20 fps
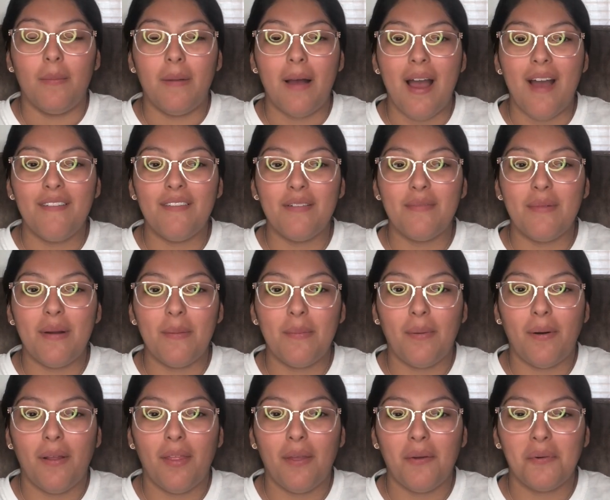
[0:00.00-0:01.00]
I
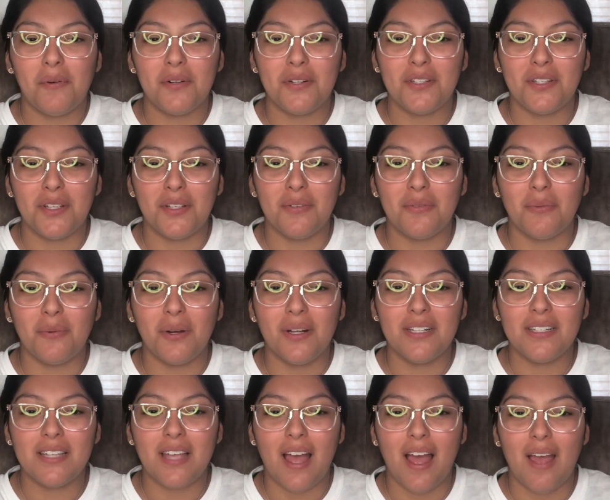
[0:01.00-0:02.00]
remember there was this
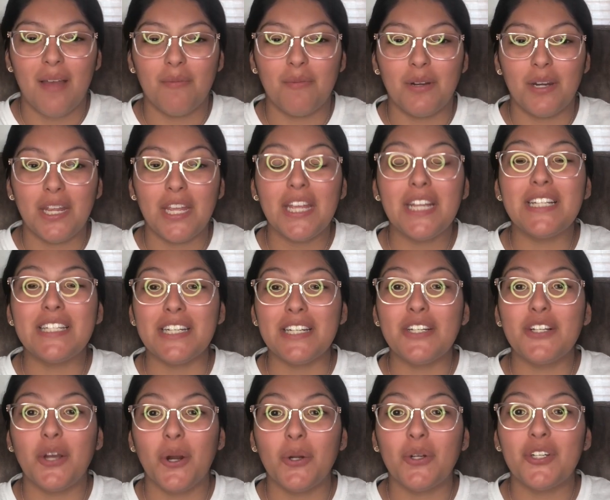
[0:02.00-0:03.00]
one time when he
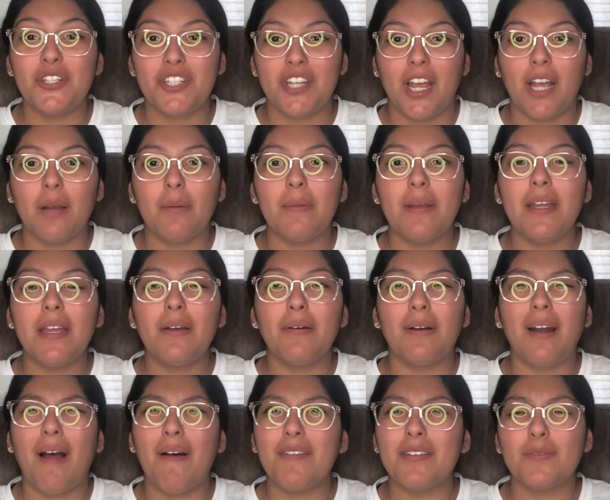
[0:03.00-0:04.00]
did go to check me
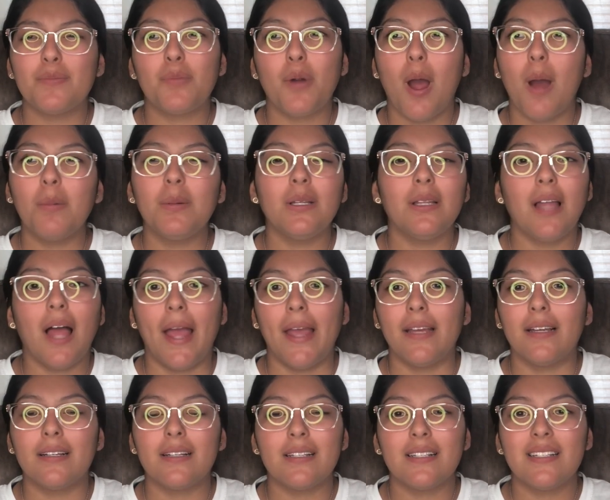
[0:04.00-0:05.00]
when I was probably
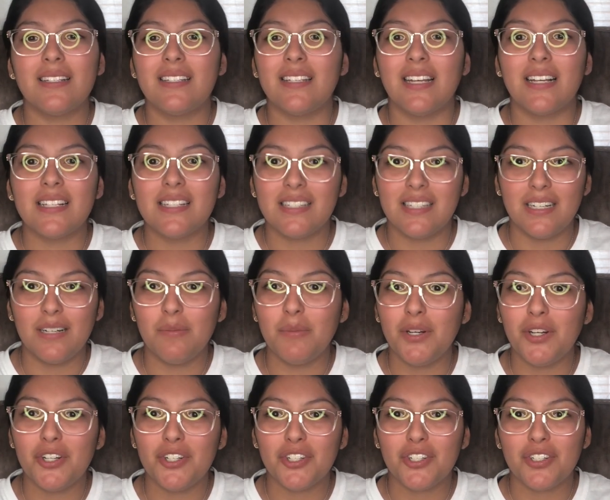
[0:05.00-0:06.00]
like 6
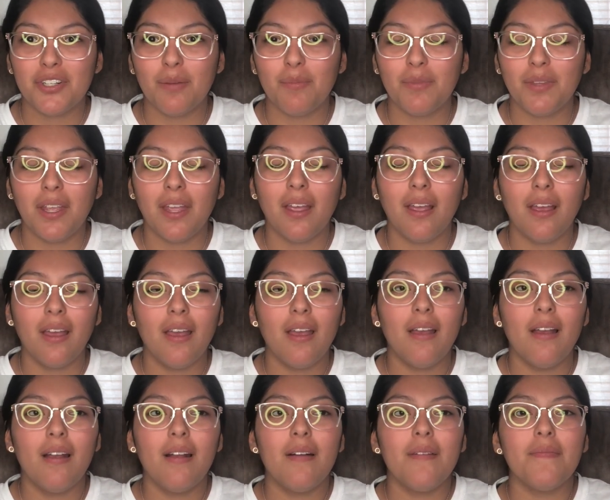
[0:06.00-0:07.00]
centimeters or something.
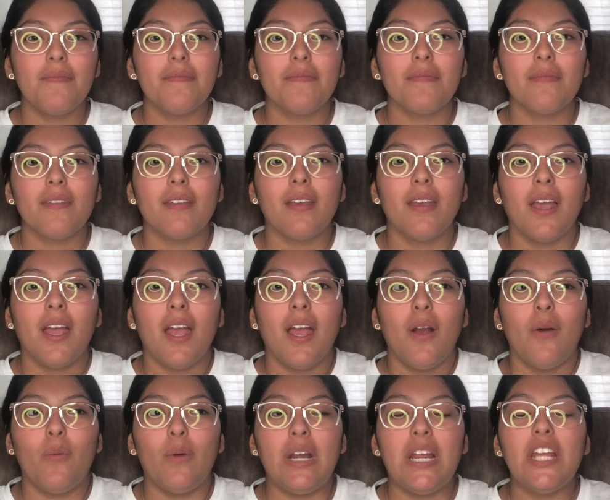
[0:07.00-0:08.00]

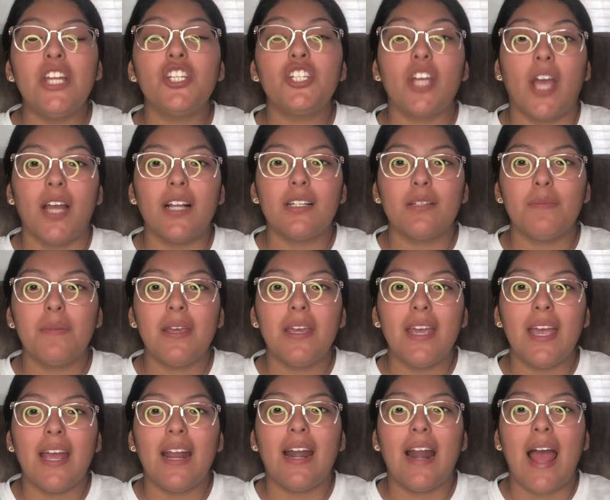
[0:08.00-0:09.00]
When he checked
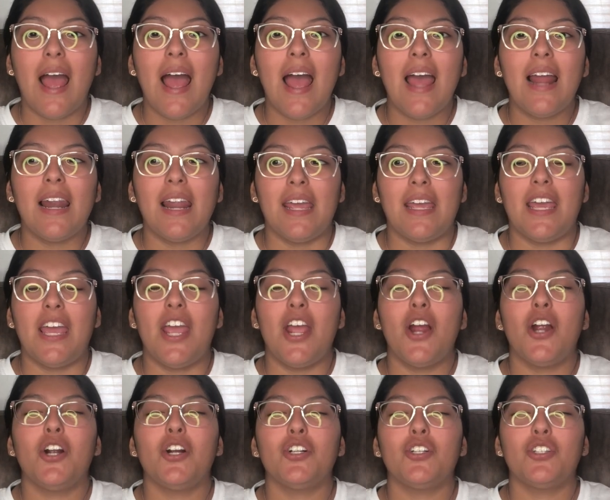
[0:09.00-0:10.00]
me, and it
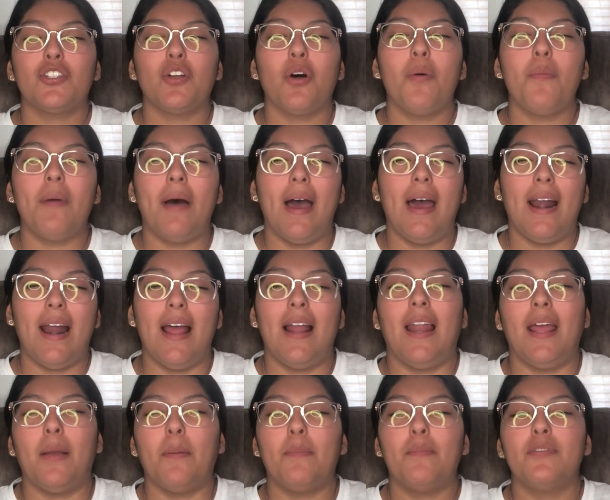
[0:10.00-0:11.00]
hurt so bad, I
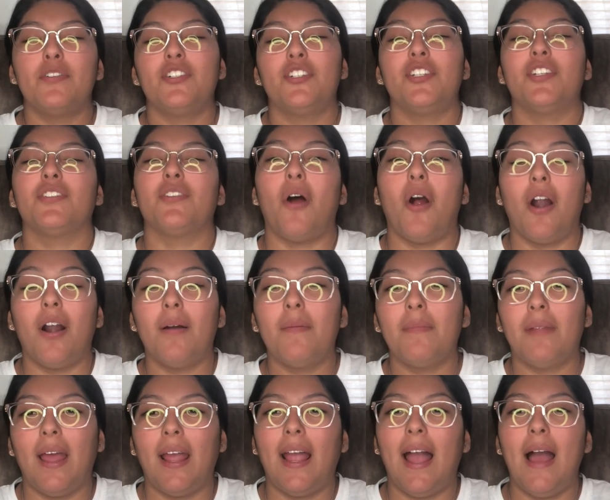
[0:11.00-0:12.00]
like pushed his arm,
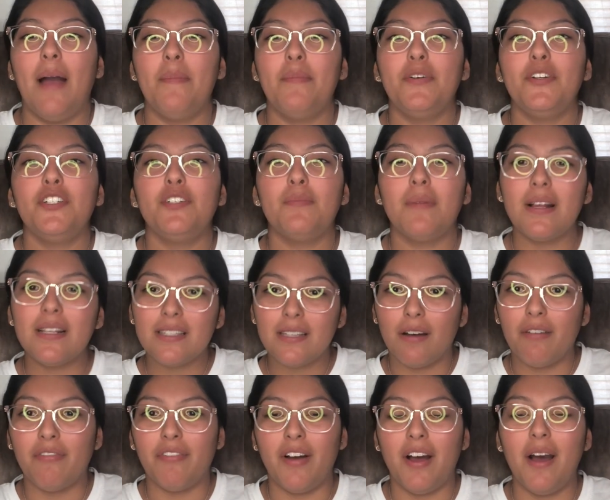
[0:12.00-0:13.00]
like I pushed
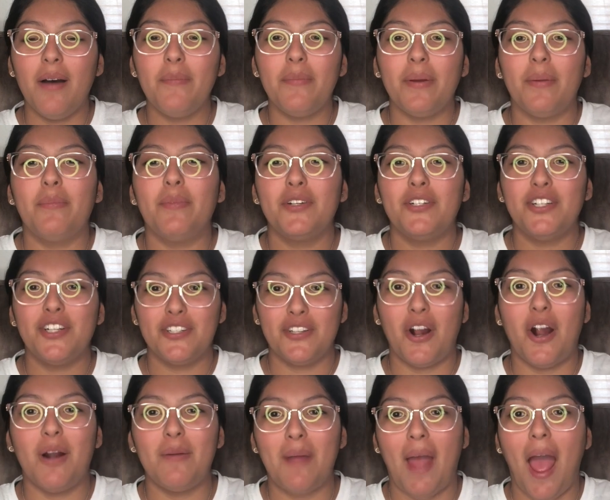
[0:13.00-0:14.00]
myself up and pushed his
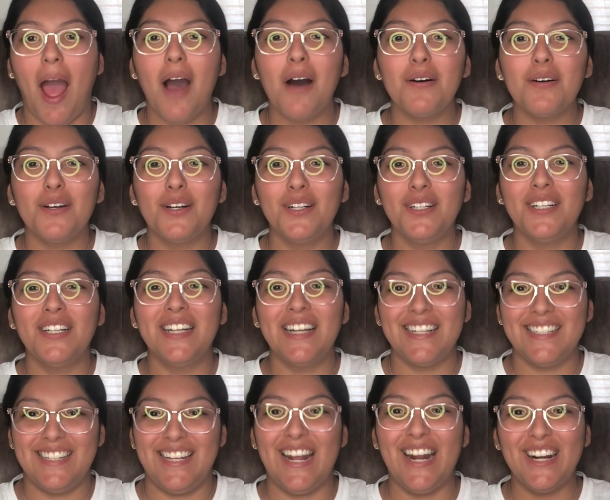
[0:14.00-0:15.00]
arm out
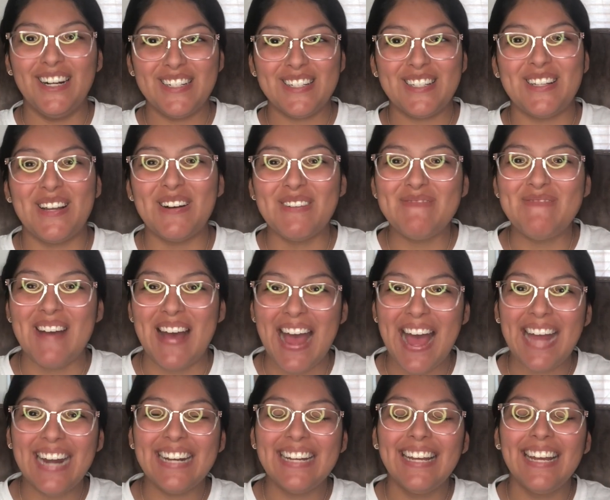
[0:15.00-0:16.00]
because it hurt so
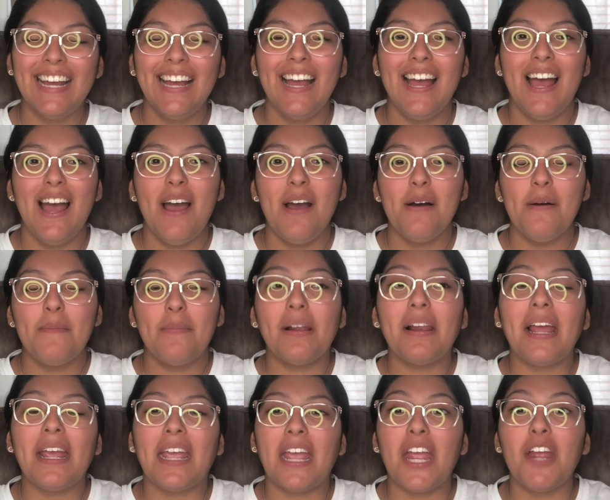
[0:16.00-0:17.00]
bad. But
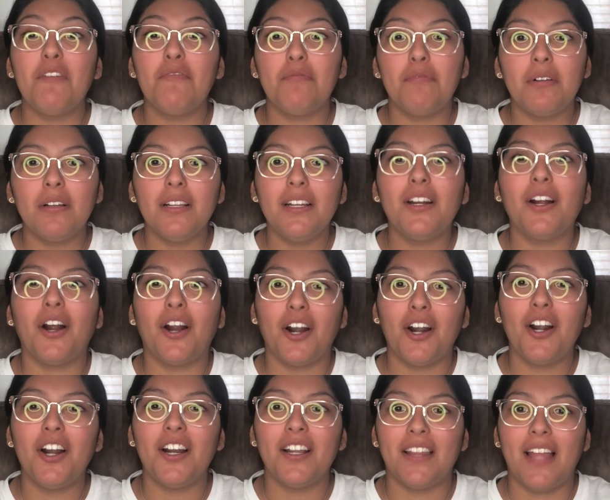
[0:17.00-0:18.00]
like it really
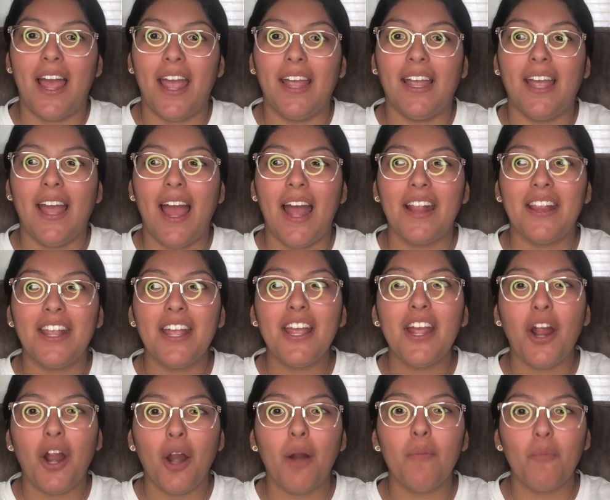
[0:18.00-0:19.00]
hurt. Like I think
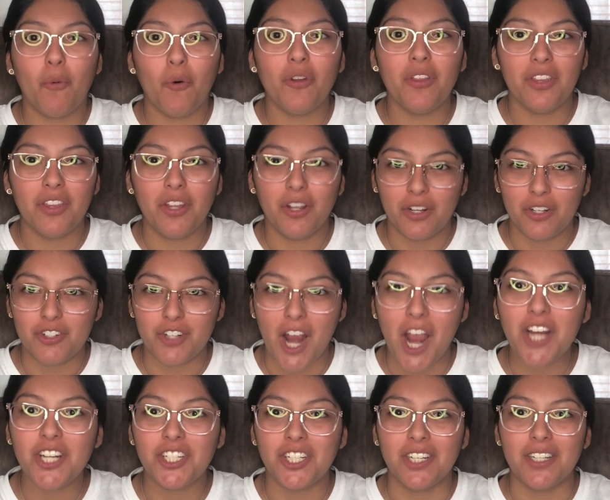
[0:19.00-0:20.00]
it hurt more than the
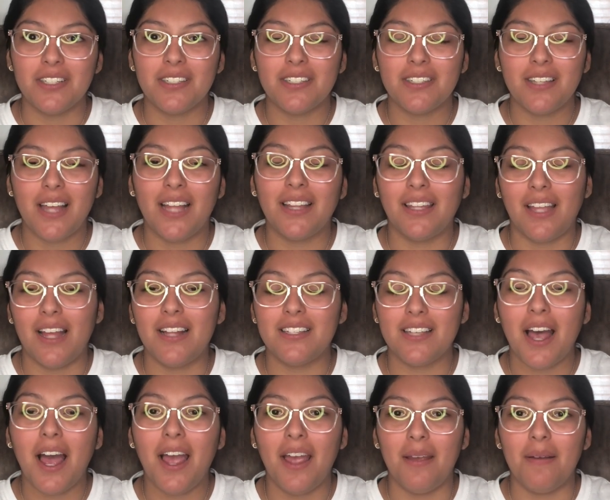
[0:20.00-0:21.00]
contractions at that
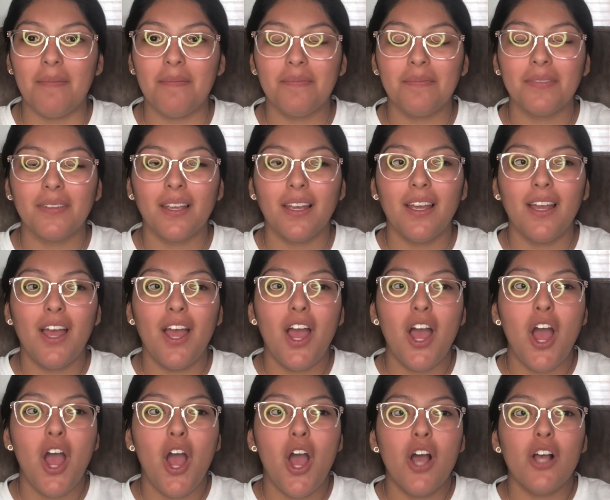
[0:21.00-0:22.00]
time.
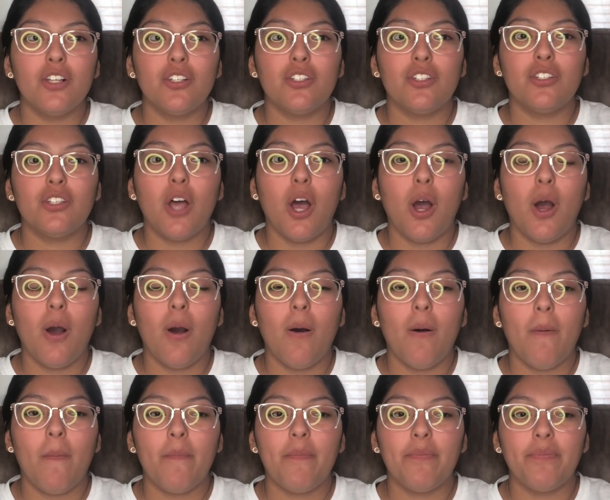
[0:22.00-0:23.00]

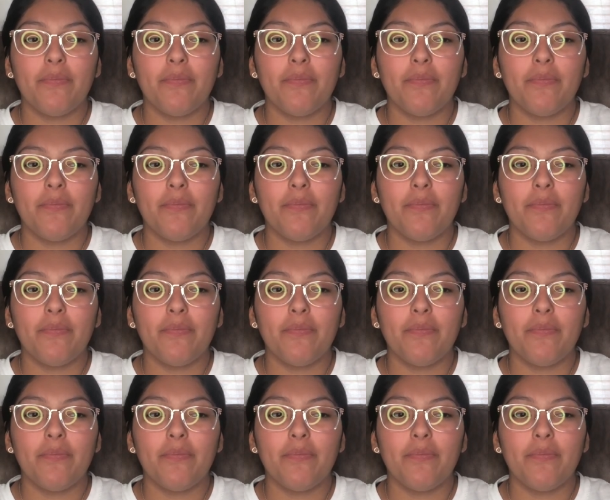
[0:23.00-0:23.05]
So